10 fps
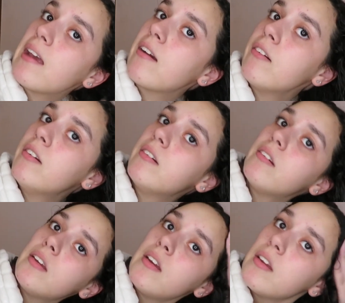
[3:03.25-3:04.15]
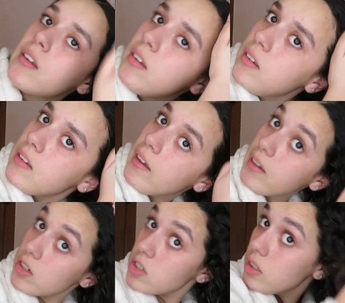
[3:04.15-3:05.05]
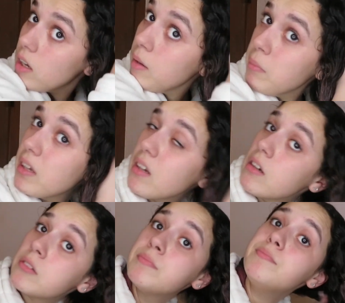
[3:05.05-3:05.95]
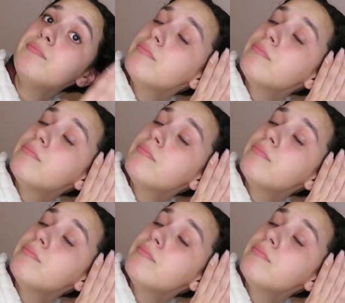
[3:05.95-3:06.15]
hair. I actually cut my hair.